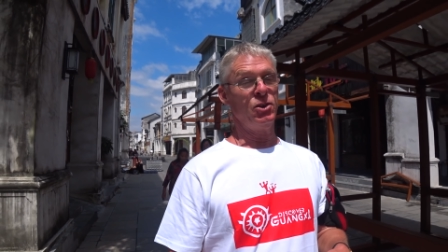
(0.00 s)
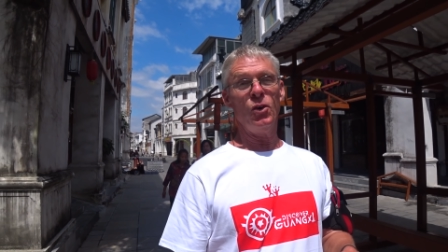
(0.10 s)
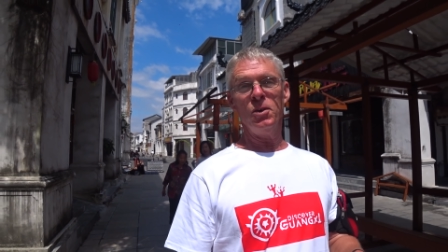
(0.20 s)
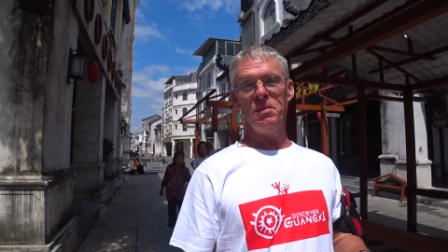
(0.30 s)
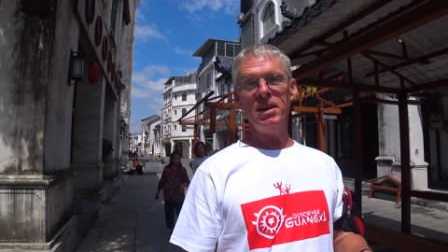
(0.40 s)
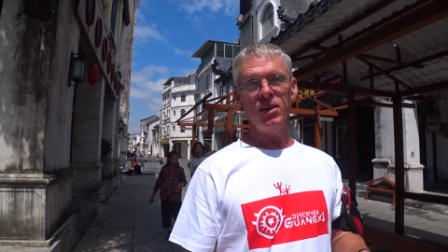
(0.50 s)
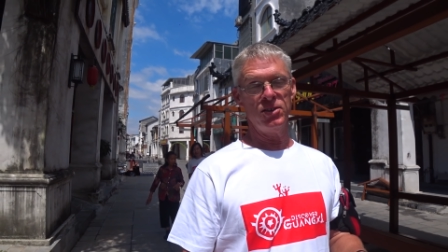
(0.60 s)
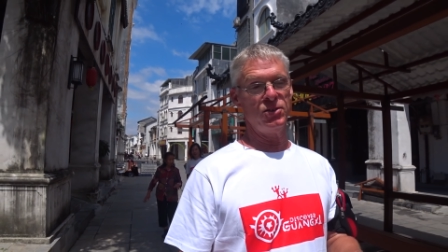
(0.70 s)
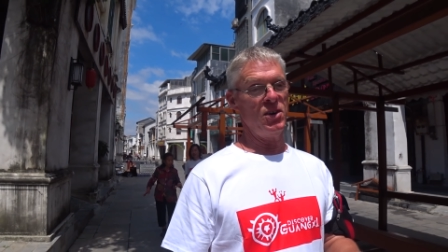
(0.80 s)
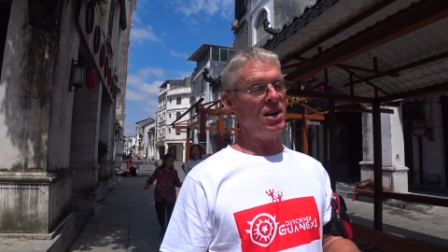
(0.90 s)
Told me
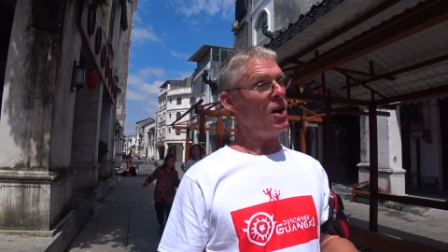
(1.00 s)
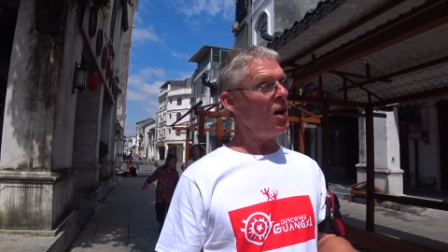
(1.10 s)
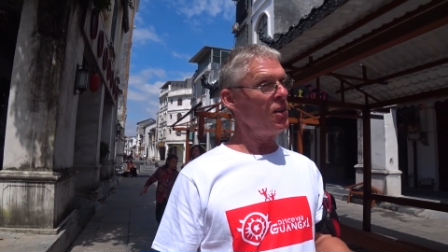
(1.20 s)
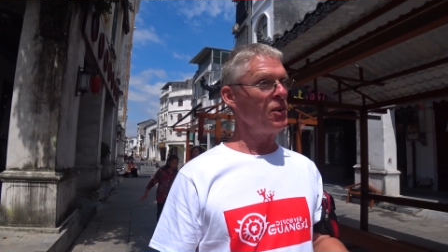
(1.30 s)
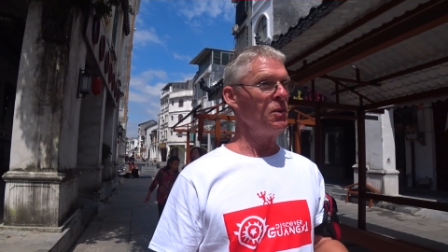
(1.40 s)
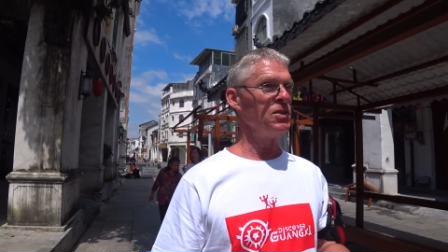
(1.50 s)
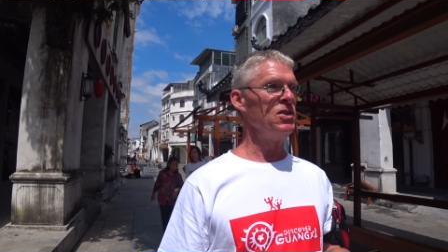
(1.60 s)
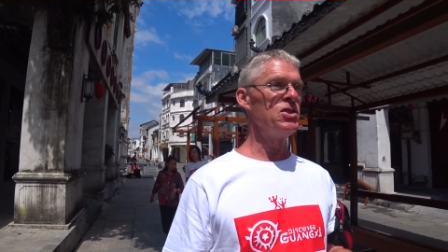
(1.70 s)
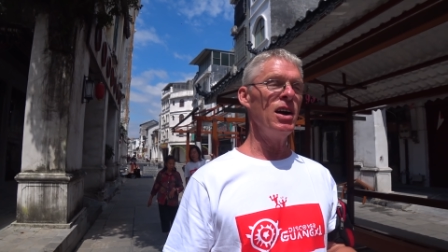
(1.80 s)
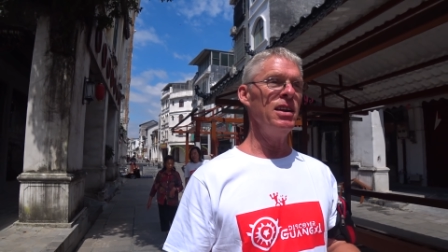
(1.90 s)
her story, although it was
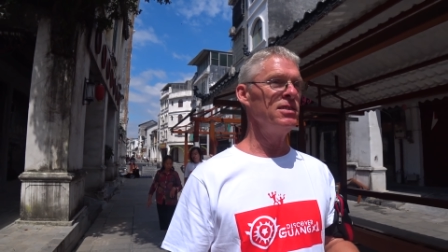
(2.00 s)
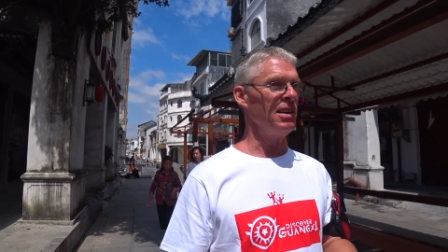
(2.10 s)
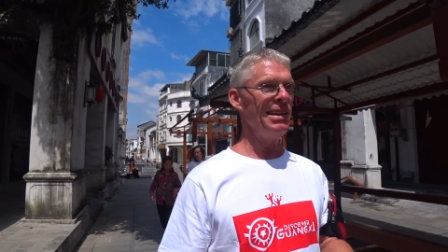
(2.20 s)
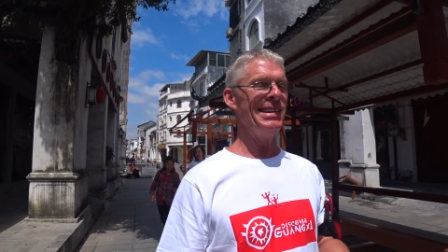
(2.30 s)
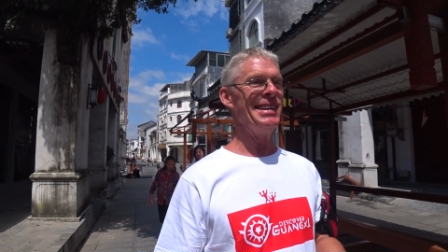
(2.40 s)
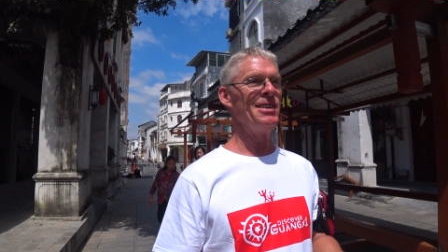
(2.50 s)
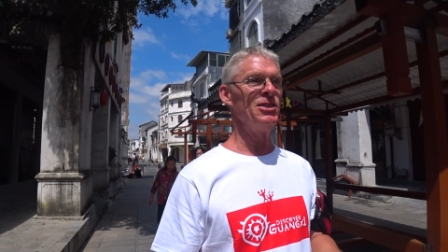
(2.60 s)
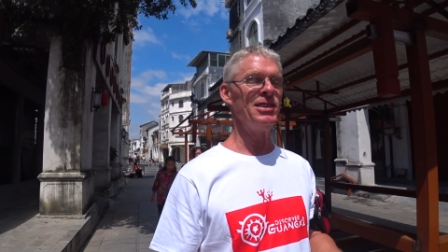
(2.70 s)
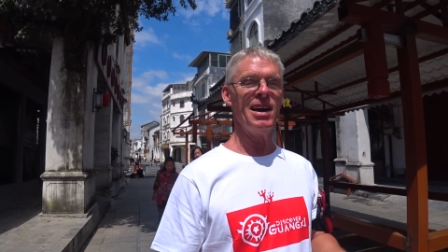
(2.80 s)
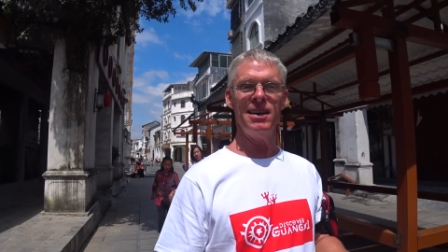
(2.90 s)
in Chinese and I didn't
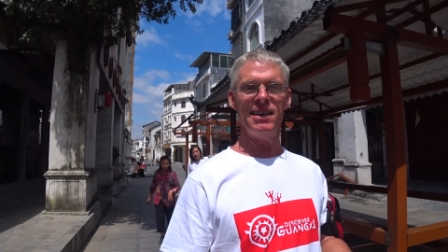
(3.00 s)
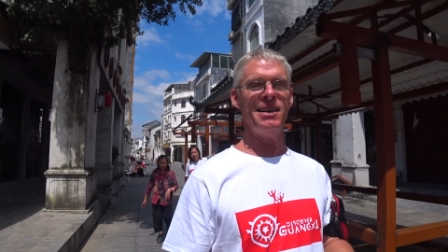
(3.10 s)
understand it.